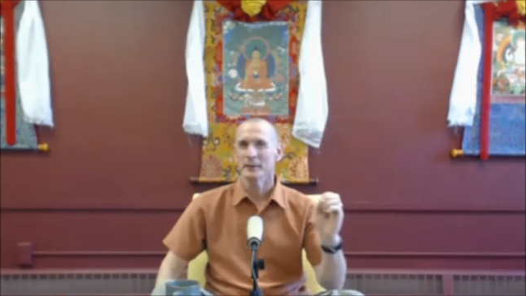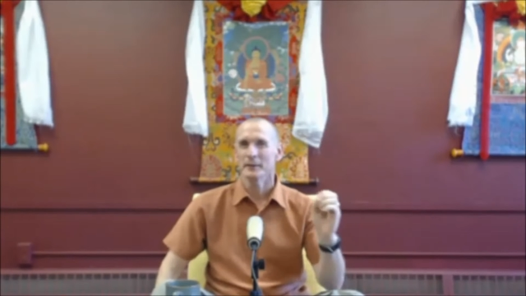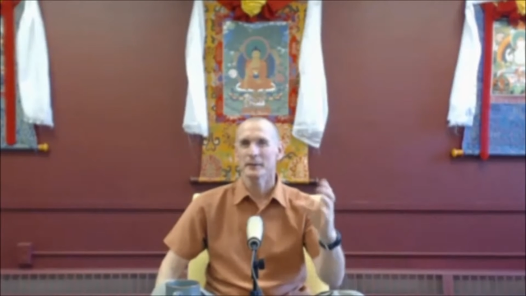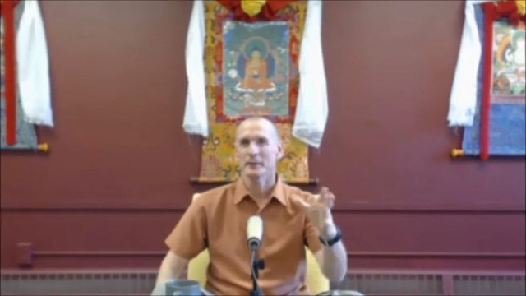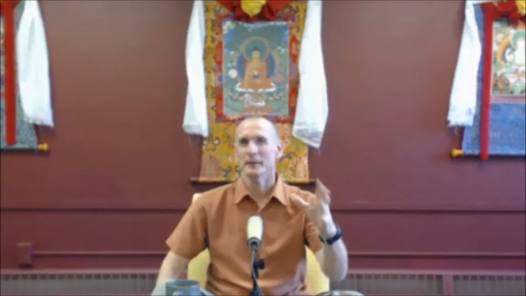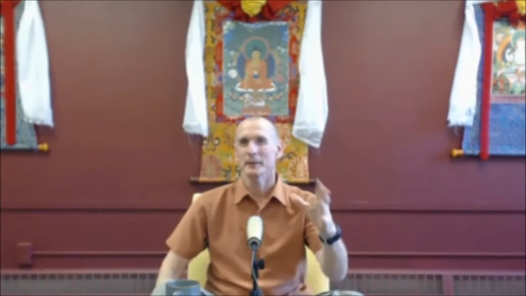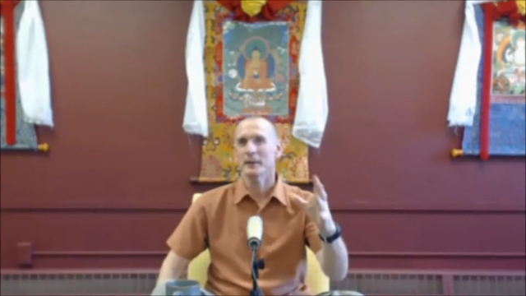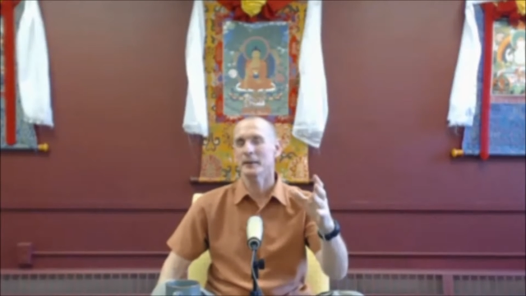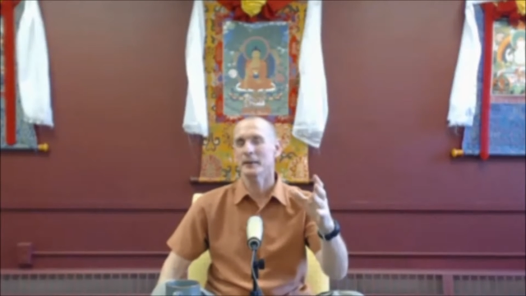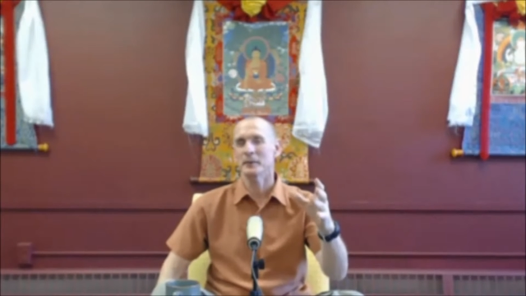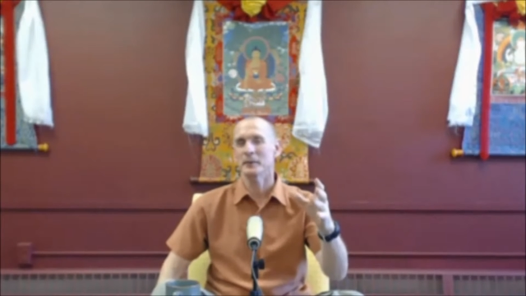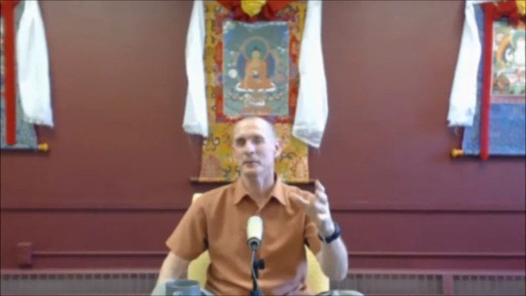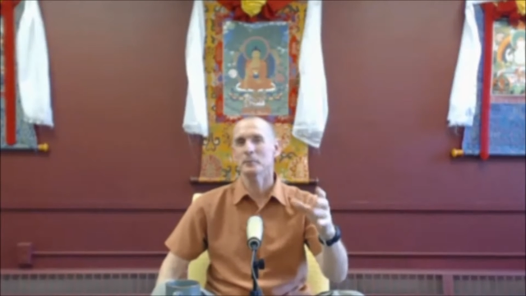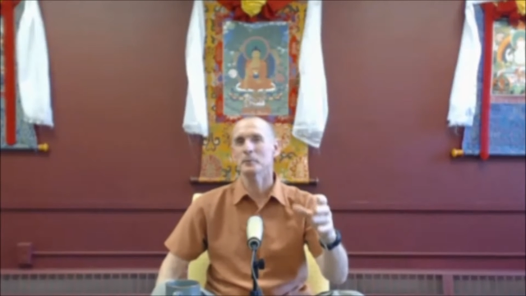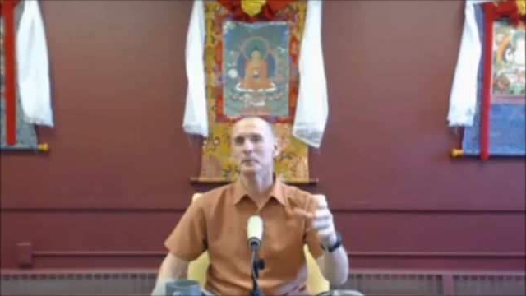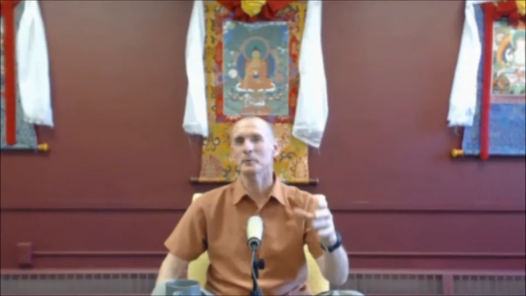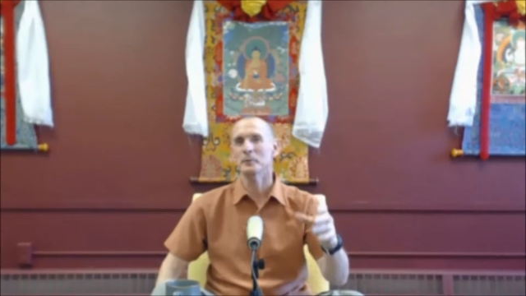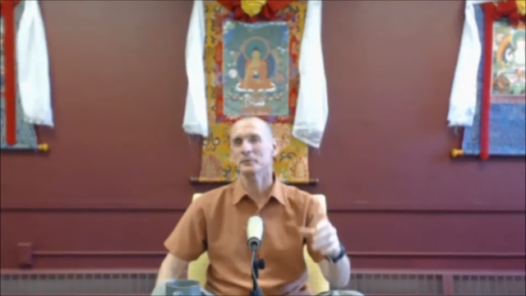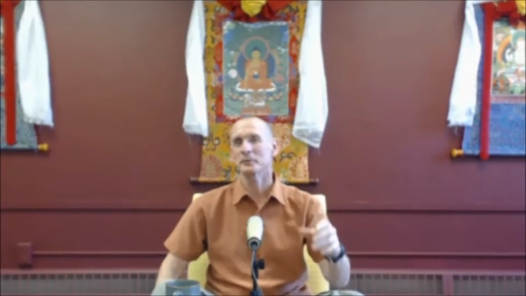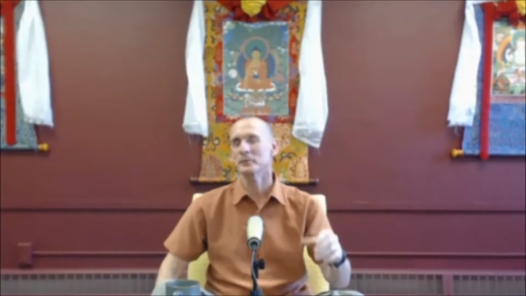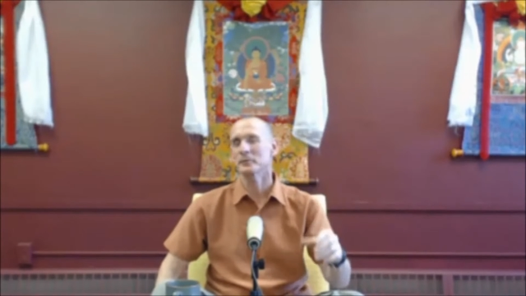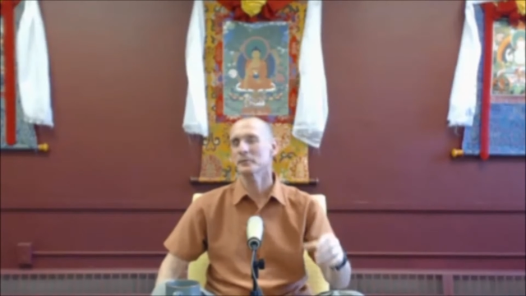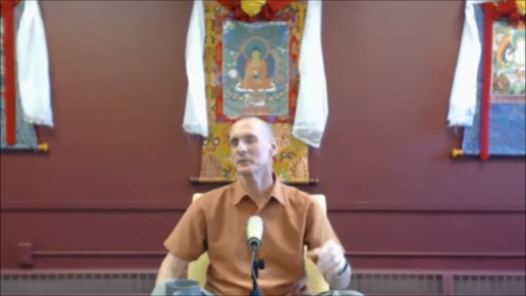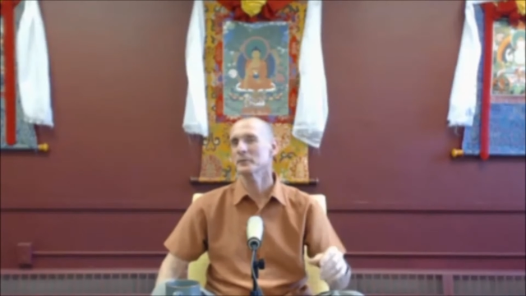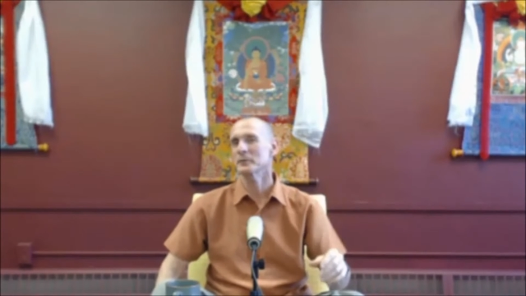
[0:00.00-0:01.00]
I'd have worked
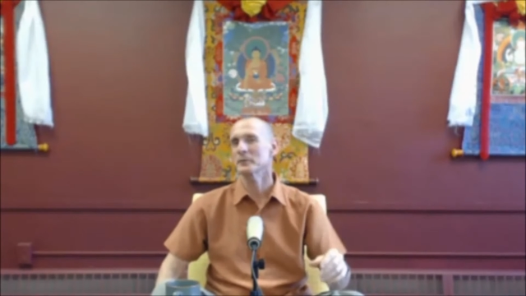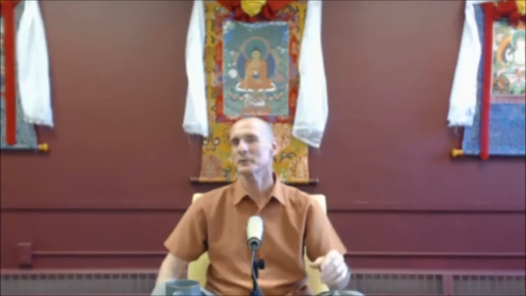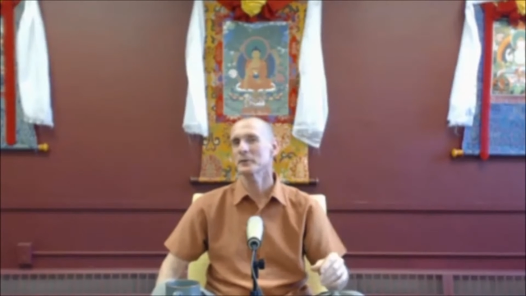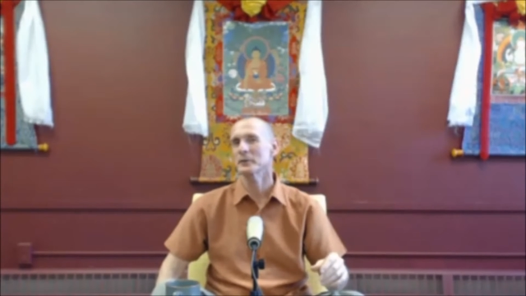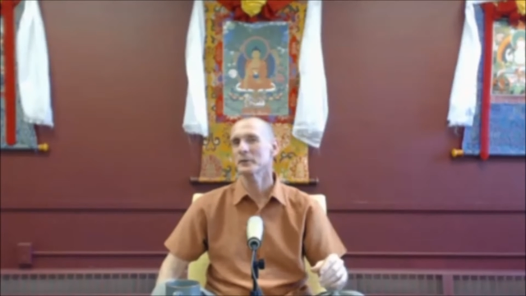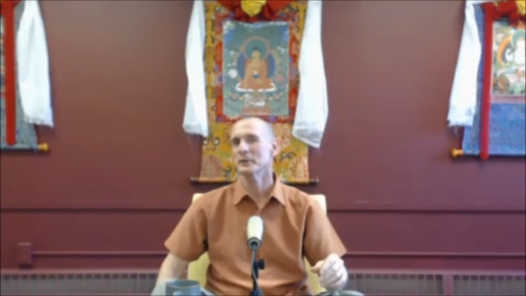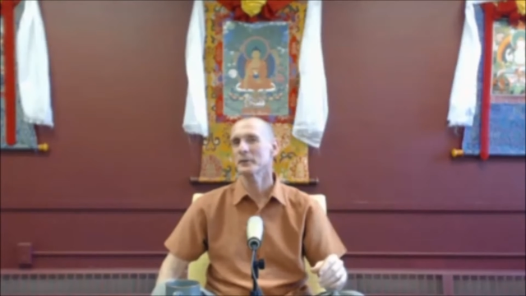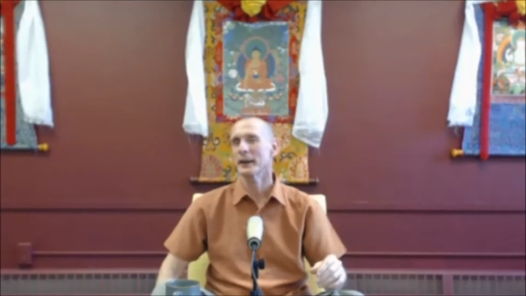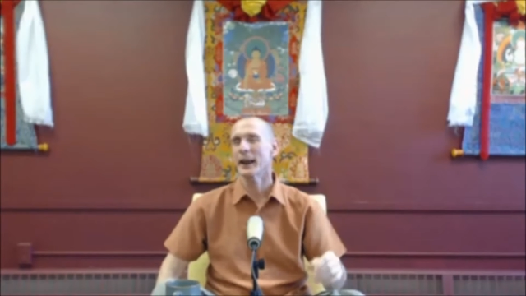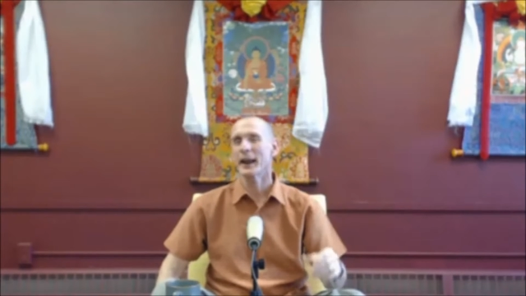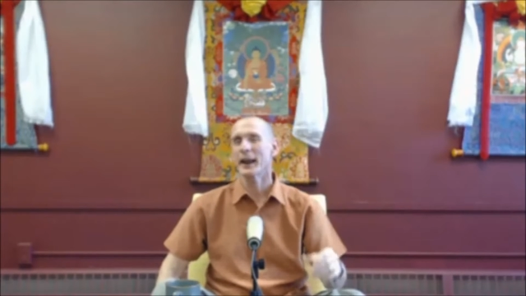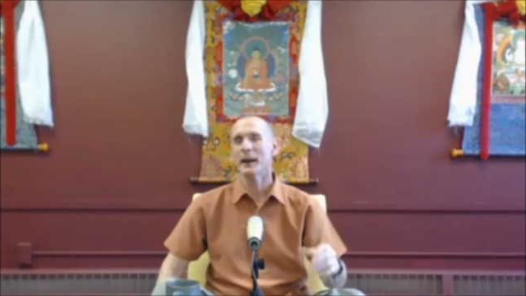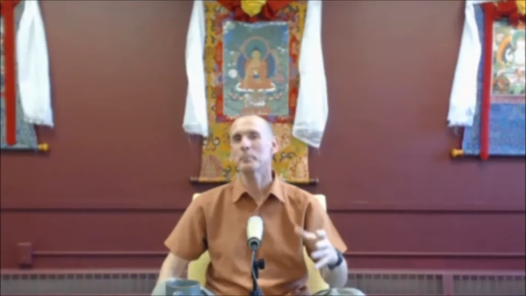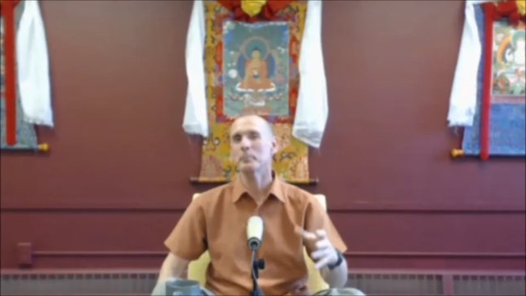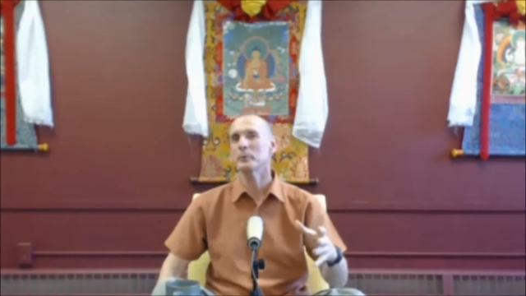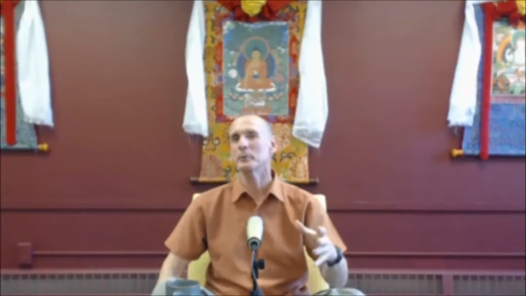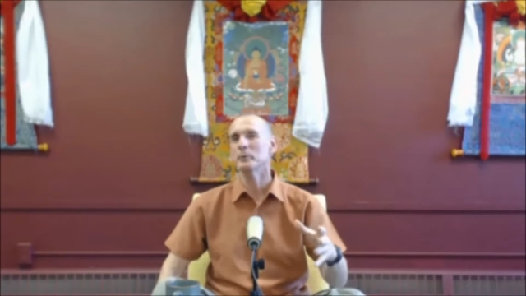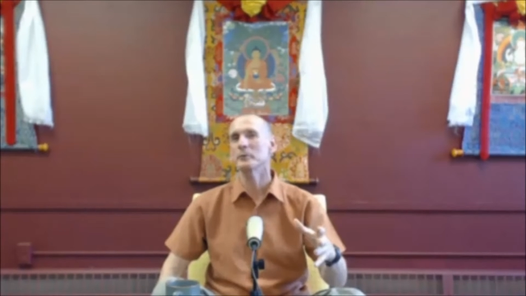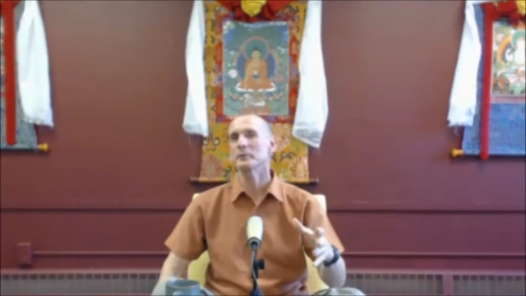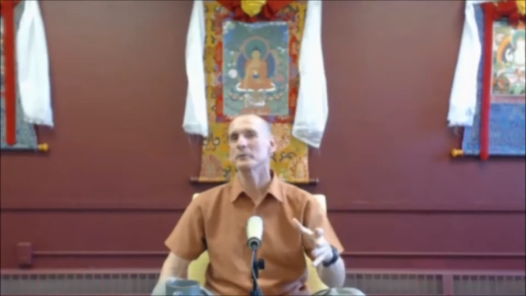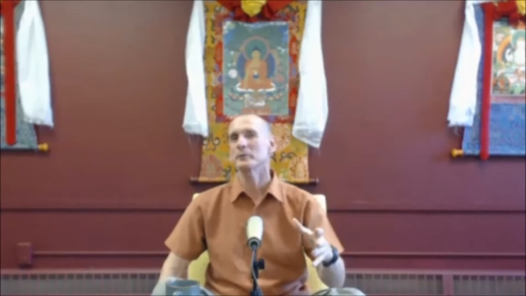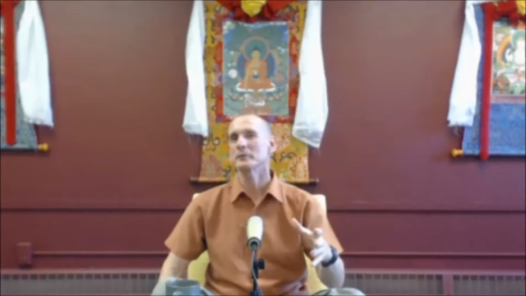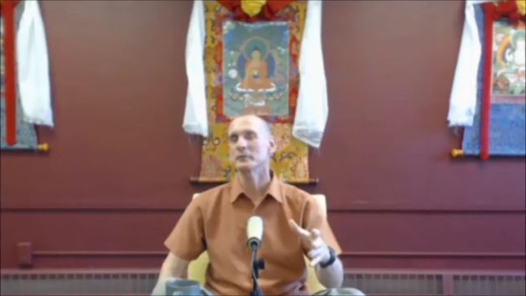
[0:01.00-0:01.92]
for Apple